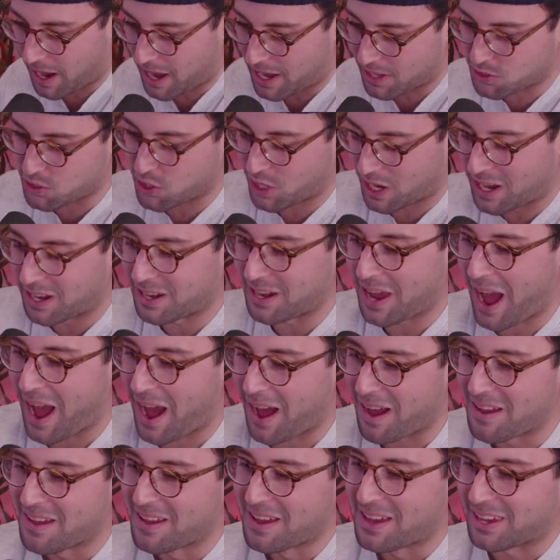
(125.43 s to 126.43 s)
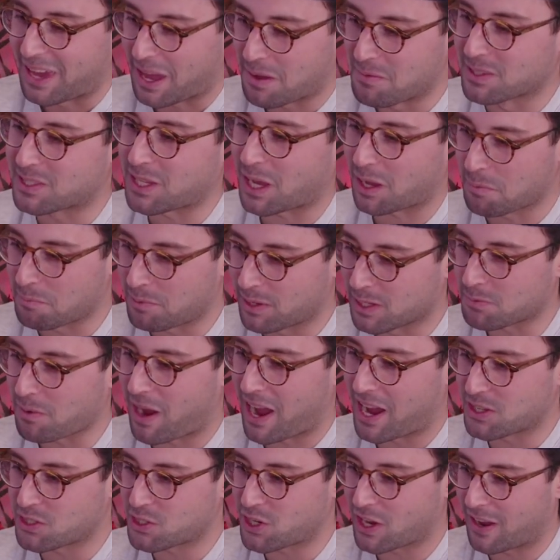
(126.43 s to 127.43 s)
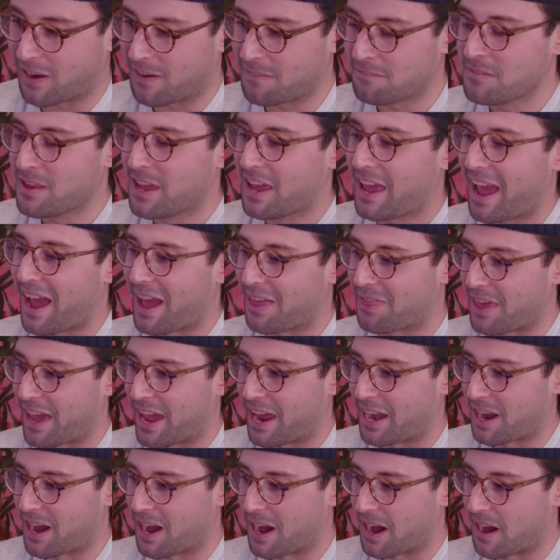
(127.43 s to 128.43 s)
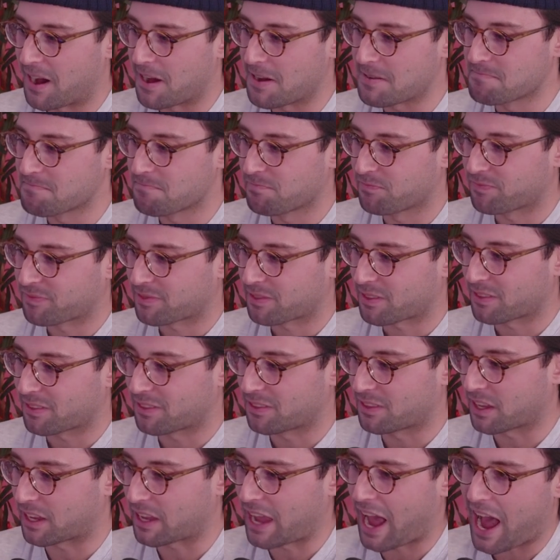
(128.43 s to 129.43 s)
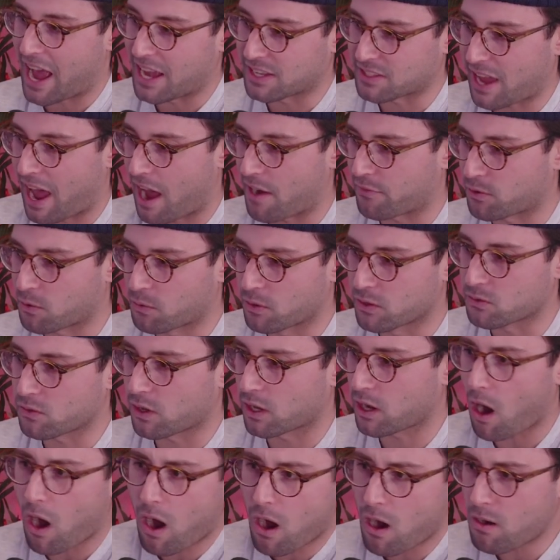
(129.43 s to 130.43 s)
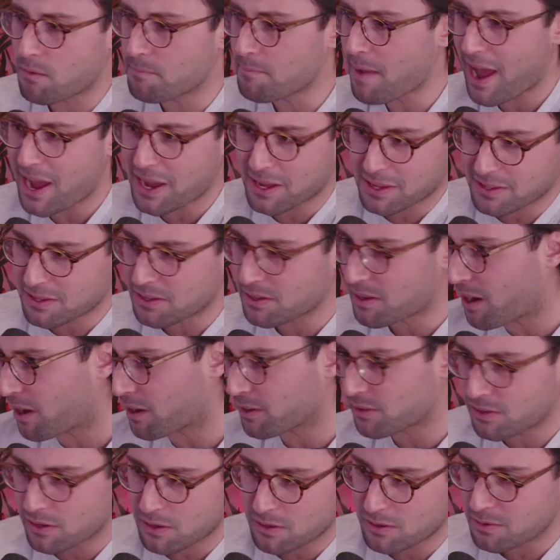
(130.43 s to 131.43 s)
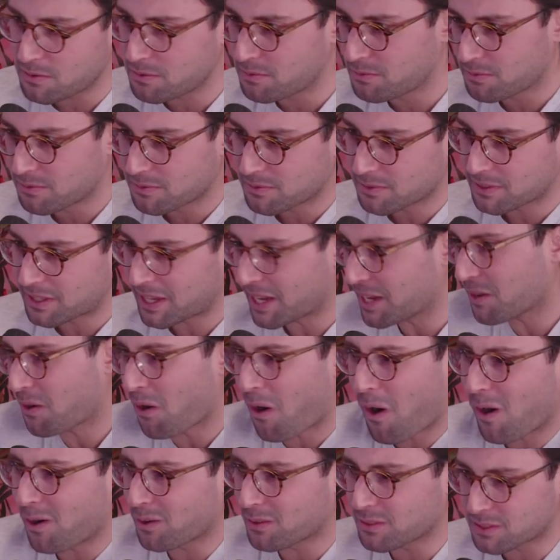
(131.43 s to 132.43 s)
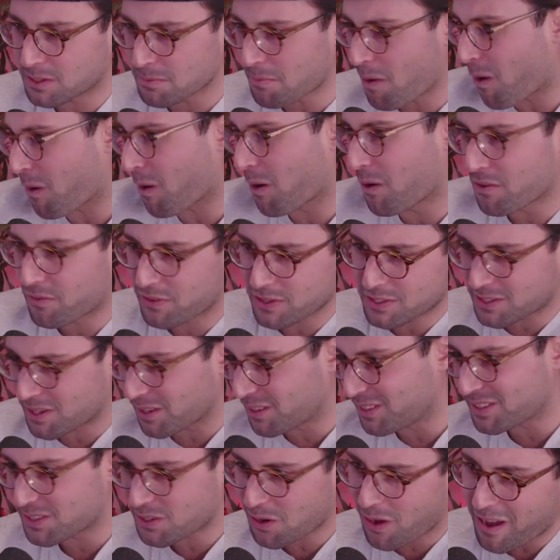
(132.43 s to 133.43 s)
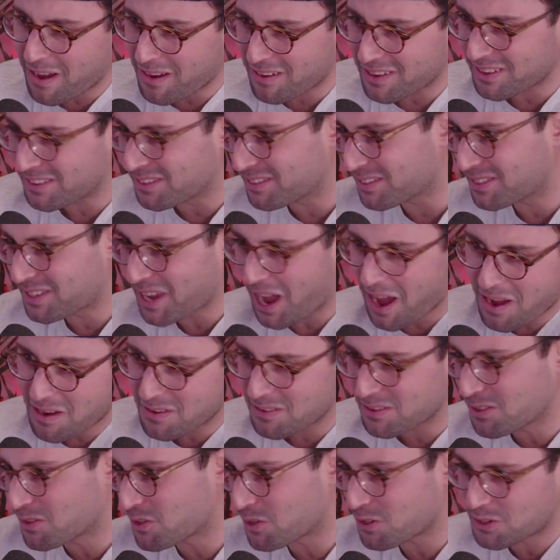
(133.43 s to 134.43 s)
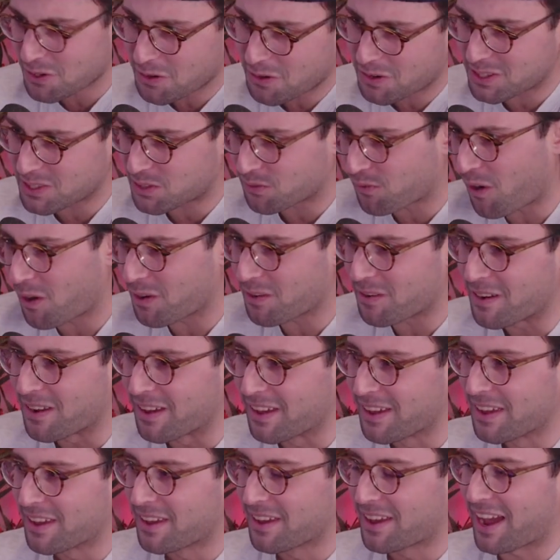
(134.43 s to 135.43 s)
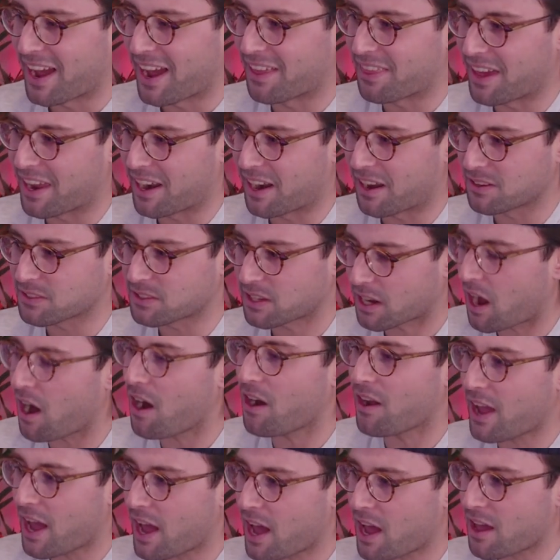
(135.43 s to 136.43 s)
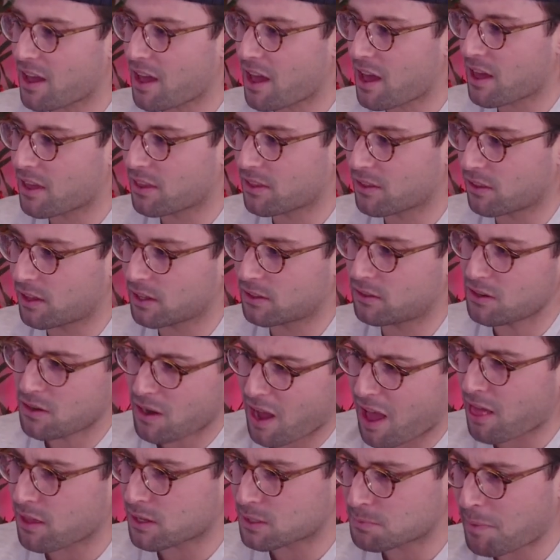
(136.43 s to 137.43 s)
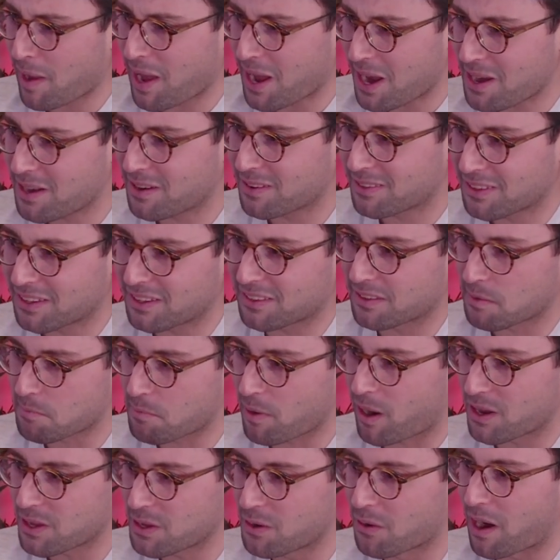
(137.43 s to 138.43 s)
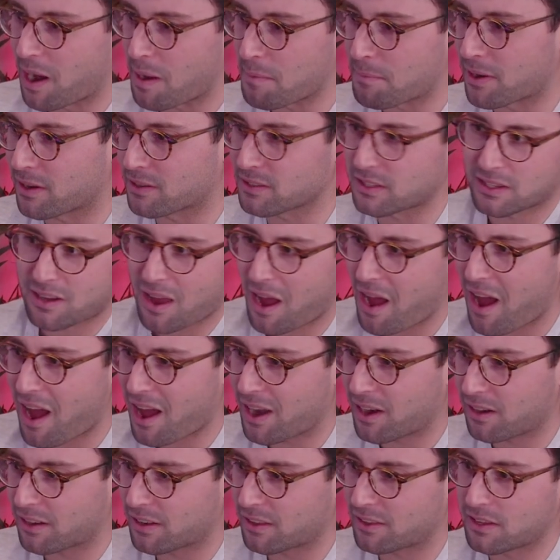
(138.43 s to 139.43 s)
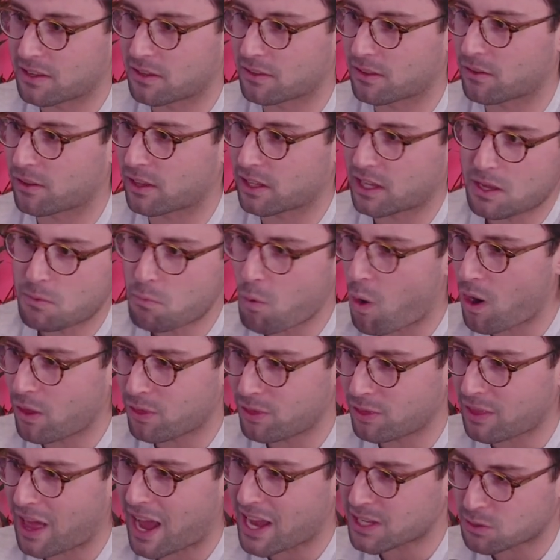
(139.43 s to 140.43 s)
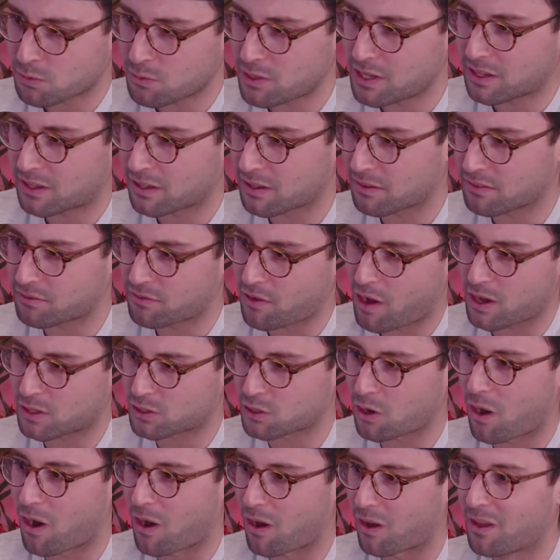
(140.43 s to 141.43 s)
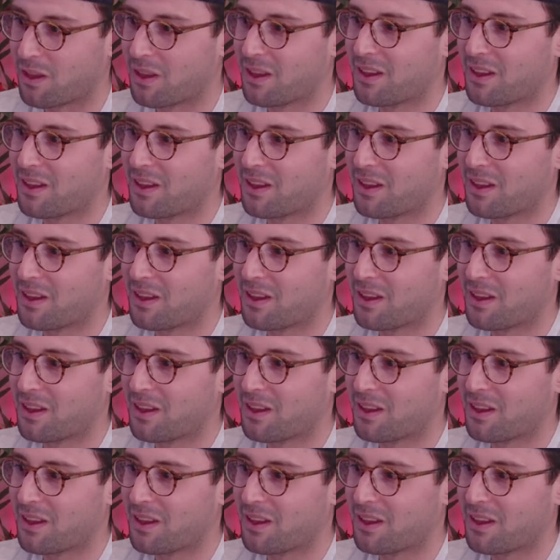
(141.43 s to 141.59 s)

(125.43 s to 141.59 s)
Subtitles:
But Jin, came in second place behind Jin. And then the guys afterwards were like, oh, mate, you got to do King Gong tomorrow. If you're still in town, you should do it. It's fun. And then I was like, oh, yeah. And they're like, do you know Alex Payne? And they brought you up. And I was like, no, I don't. And they're like, he won last week at Vauxhall.